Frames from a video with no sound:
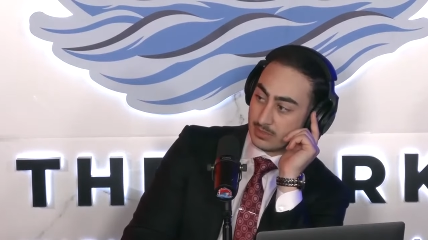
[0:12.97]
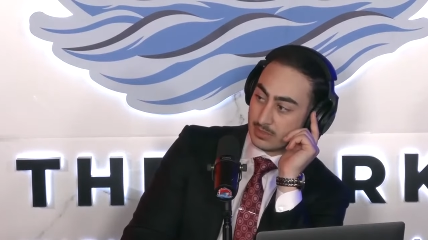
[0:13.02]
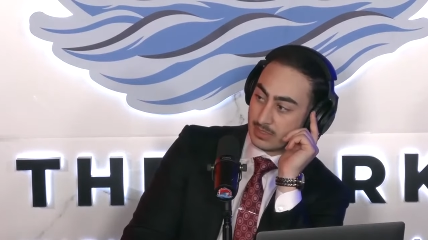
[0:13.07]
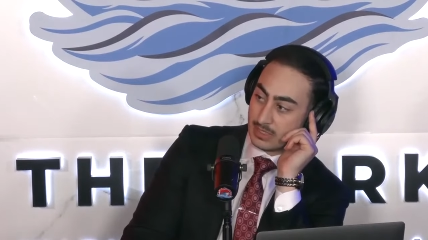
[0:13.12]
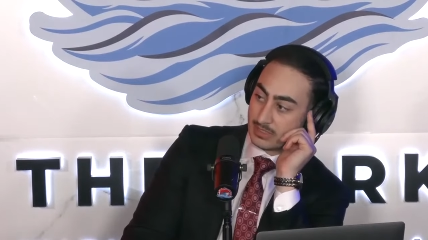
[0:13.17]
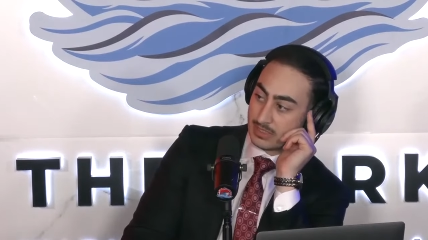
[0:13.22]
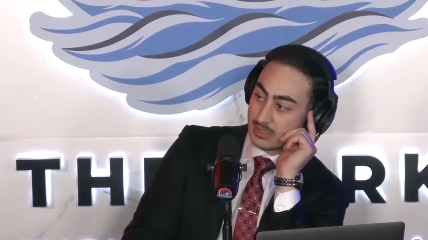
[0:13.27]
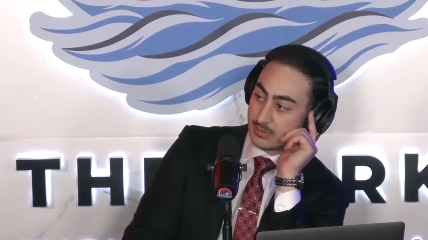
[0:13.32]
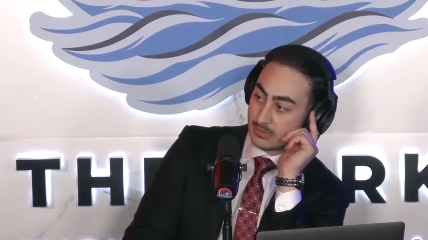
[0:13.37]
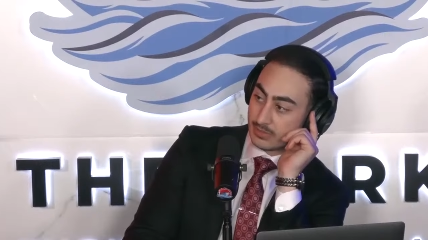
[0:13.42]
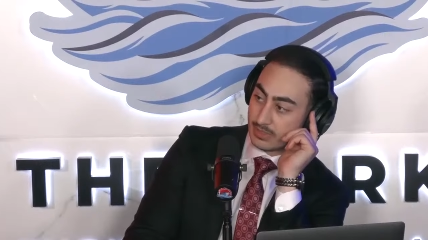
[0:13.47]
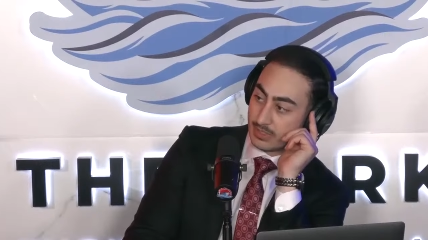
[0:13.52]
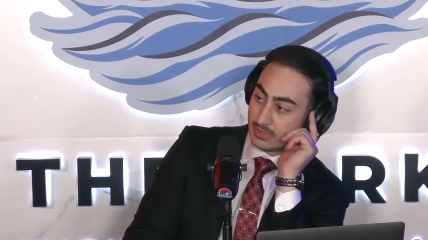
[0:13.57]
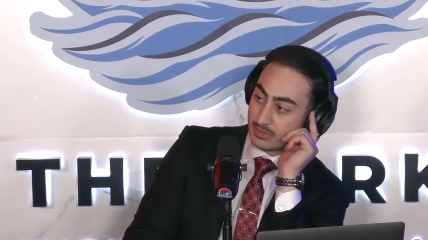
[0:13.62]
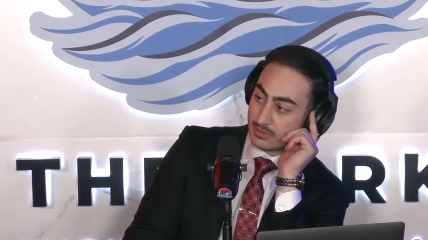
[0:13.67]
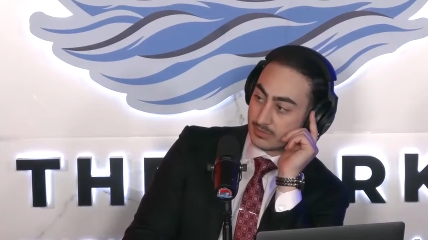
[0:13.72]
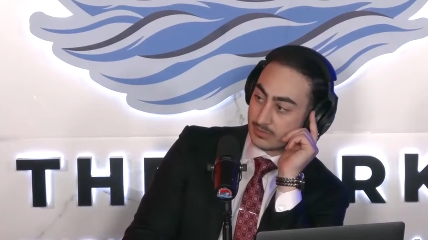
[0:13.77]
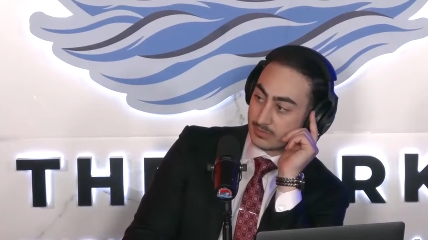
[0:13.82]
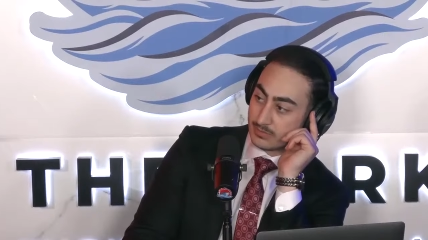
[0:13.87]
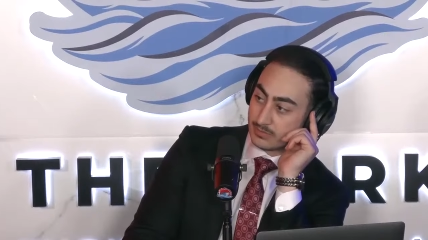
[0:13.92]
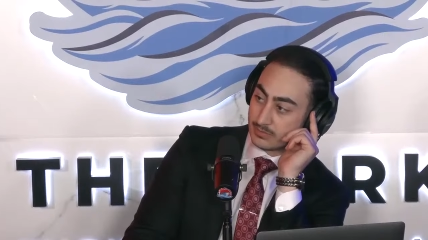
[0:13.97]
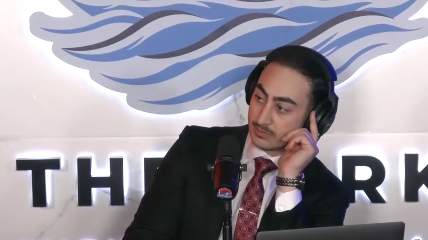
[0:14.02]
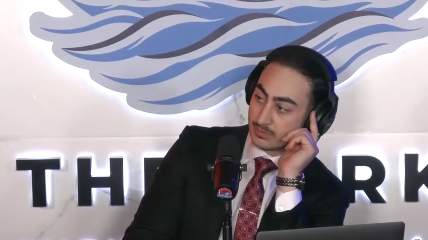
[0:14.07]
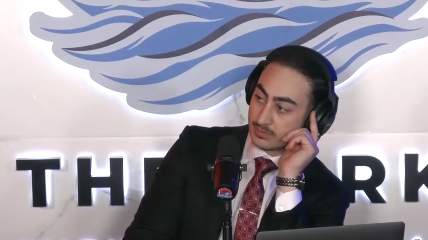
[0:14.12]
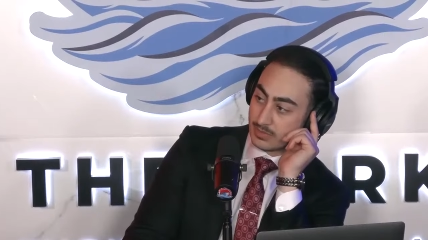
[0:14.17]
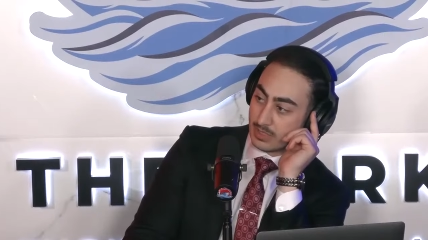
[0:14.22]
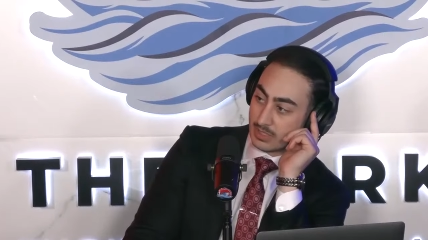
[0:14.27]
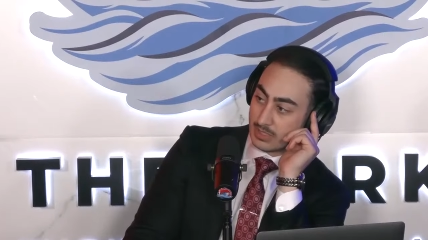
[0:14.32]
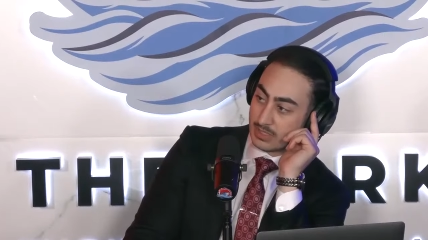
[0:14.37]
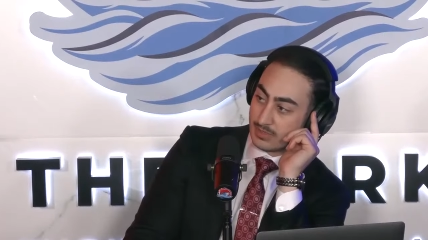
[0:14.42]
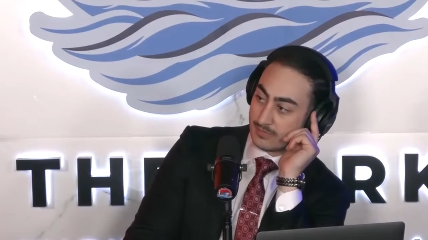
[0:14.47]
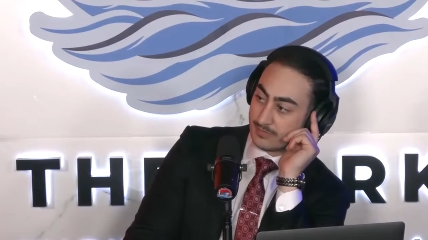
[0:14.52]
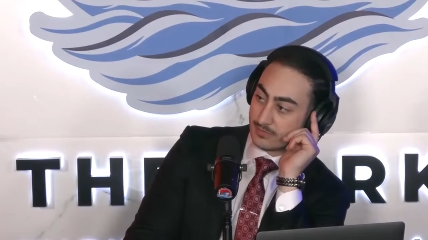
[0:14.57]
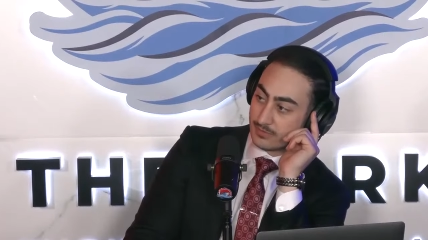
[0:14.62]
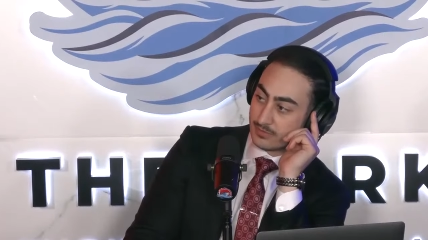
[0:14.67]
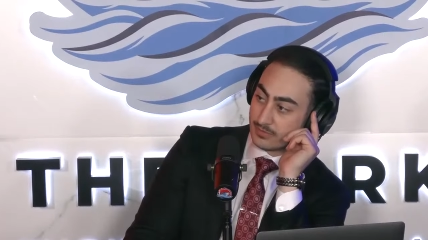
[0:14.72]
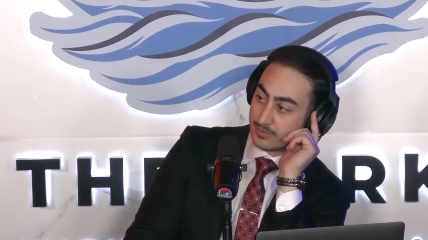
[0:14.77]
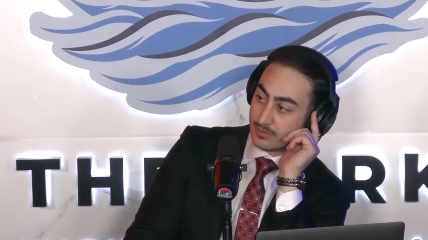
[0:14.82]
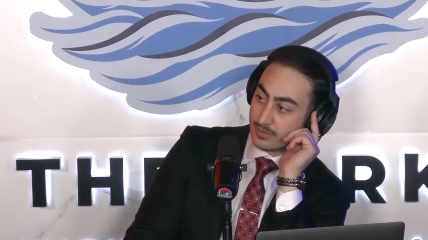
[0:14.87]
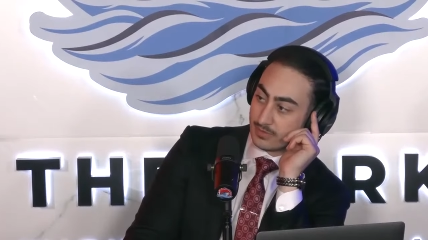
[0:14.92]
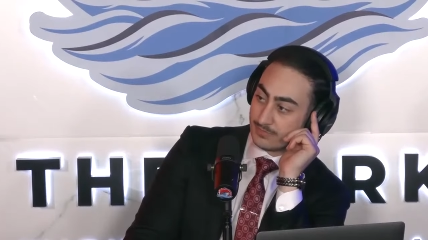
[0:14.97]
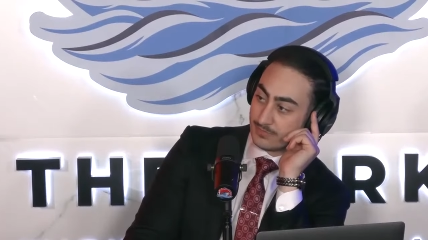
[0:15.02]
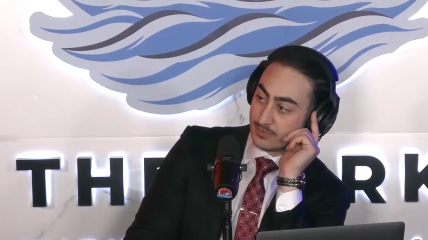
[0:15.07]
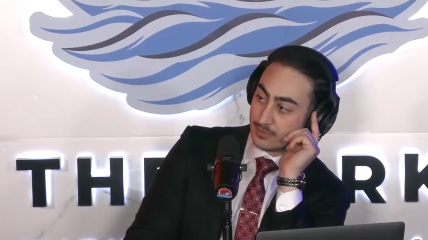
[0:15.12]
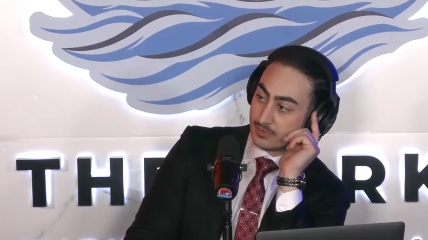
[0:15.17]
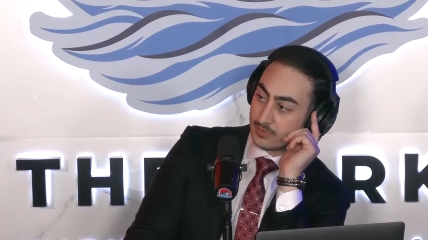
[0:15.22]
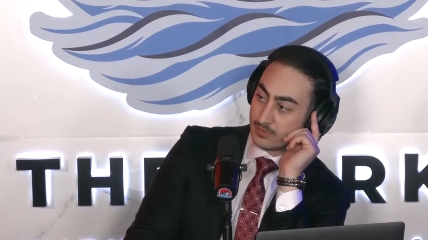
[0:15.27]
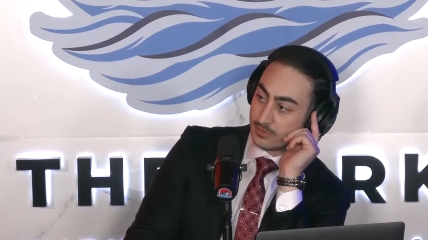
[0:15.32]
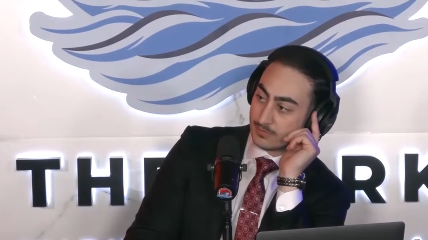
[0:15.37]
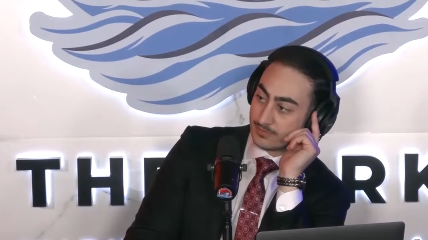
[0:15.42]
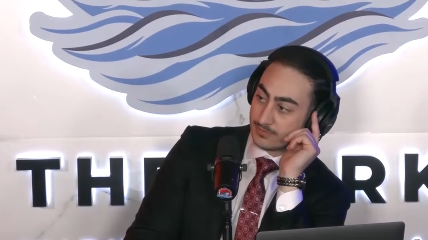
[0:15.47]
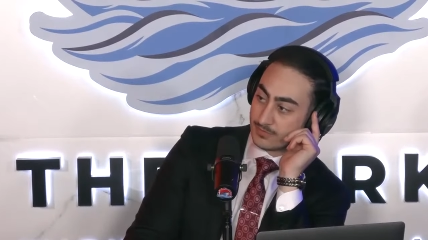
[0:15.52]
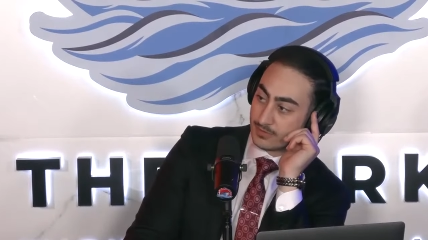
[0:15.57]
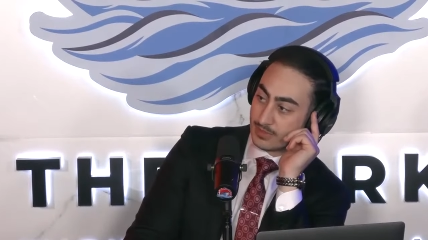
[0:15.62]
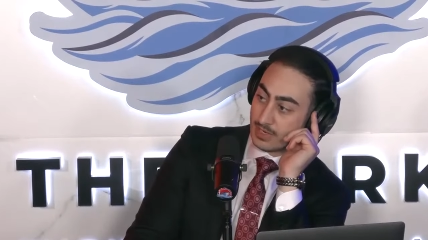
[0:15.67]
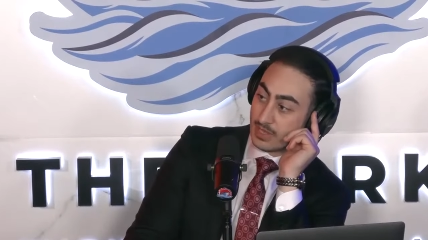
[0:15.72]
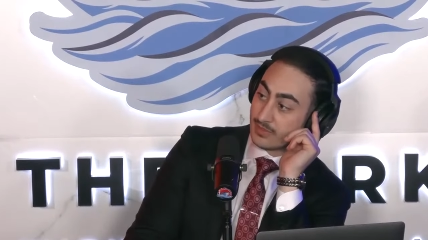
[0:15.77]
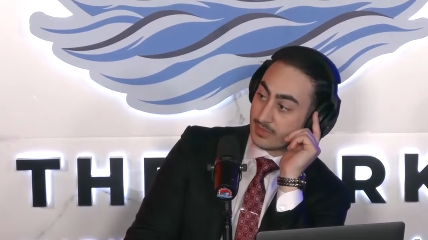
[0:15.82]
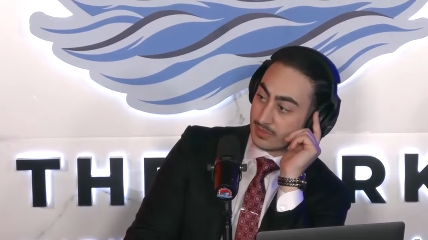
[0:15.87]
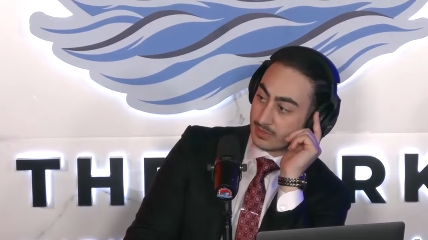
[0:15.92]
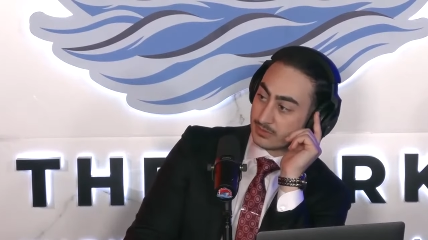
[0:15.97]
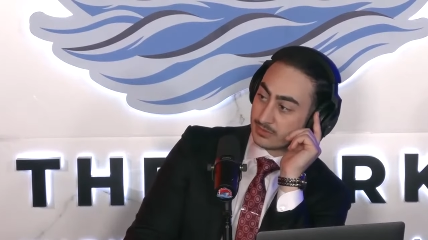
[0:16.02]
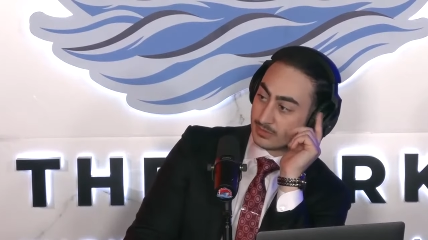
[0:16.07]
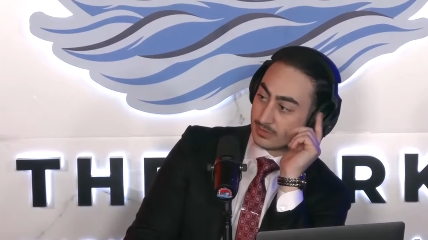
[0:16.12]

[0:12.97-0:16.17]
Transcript: and they were here for a funeral for another.